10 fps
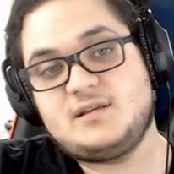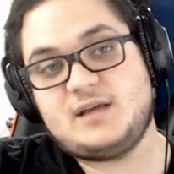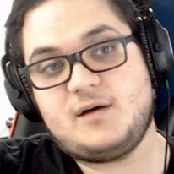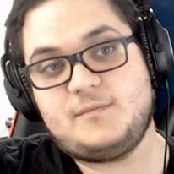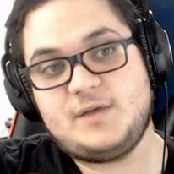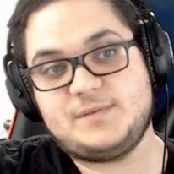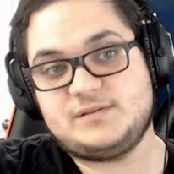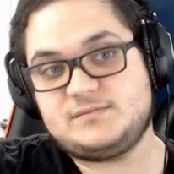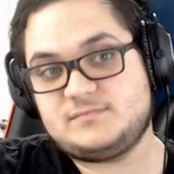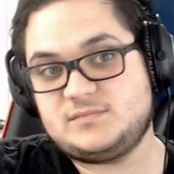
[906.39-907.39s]
Now, maybe
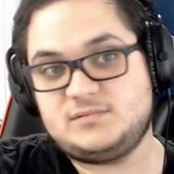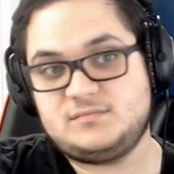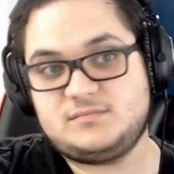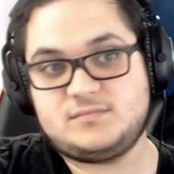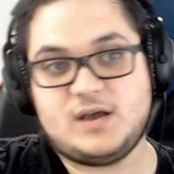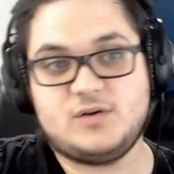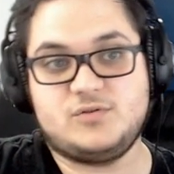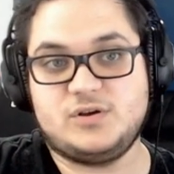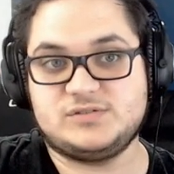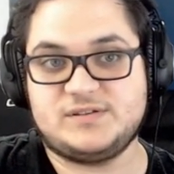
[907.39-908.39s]
it, who
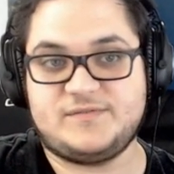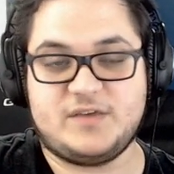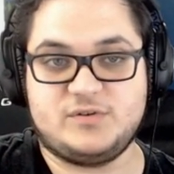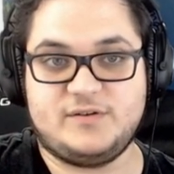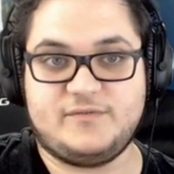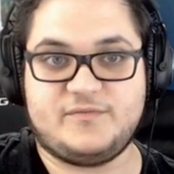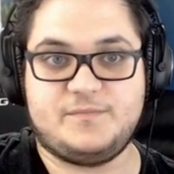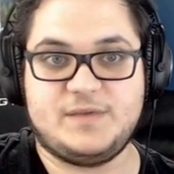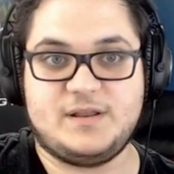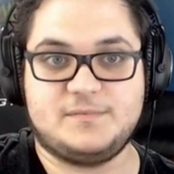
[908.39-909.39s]
knows if they would have
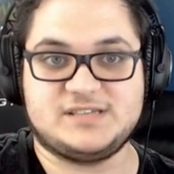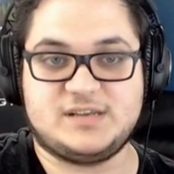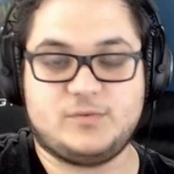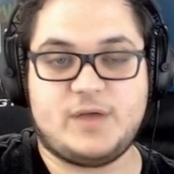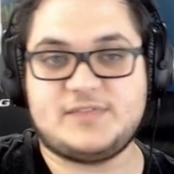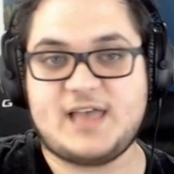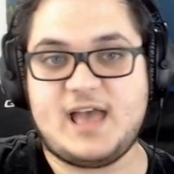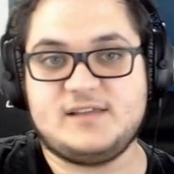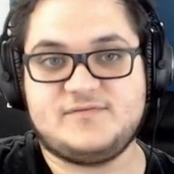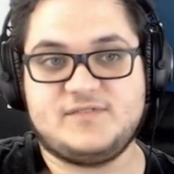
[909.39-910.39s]
been able to get away with
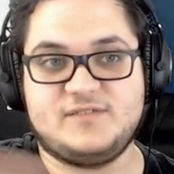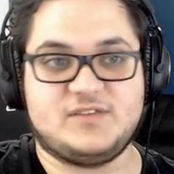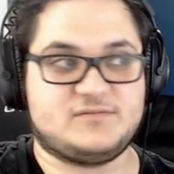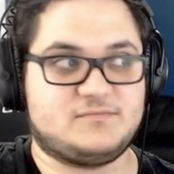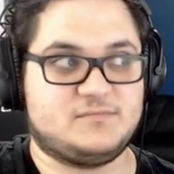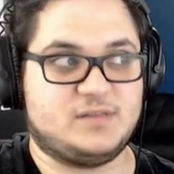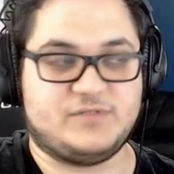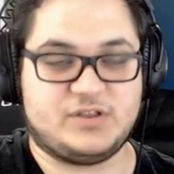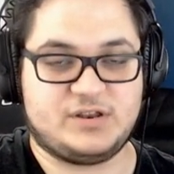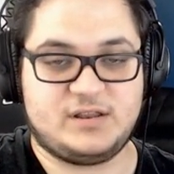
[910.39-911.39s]
that, if they
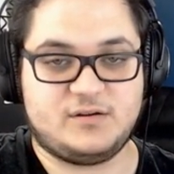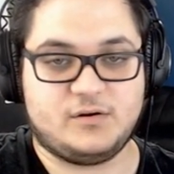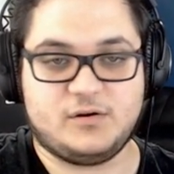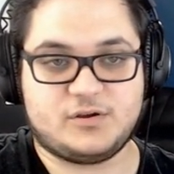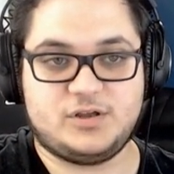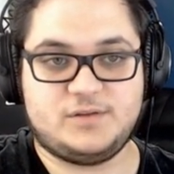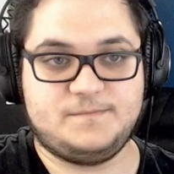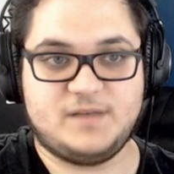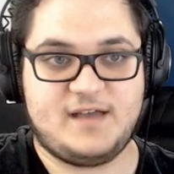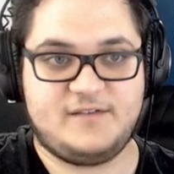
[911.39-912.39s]
did or could
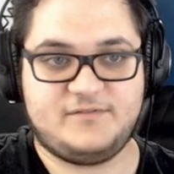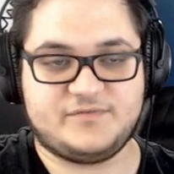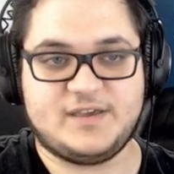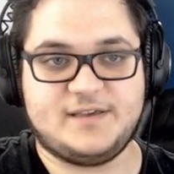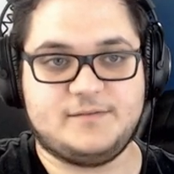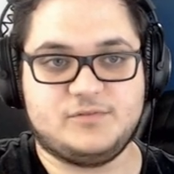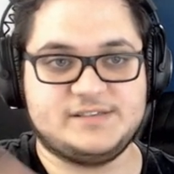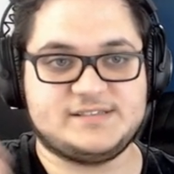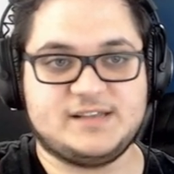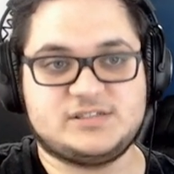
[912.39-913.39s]
have, if they
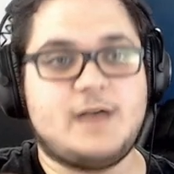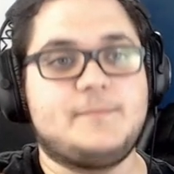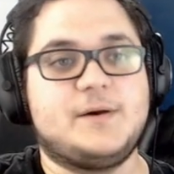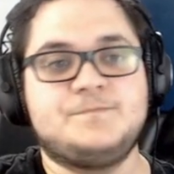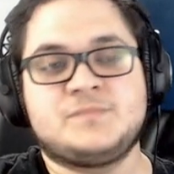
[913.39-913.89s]
released it on time. But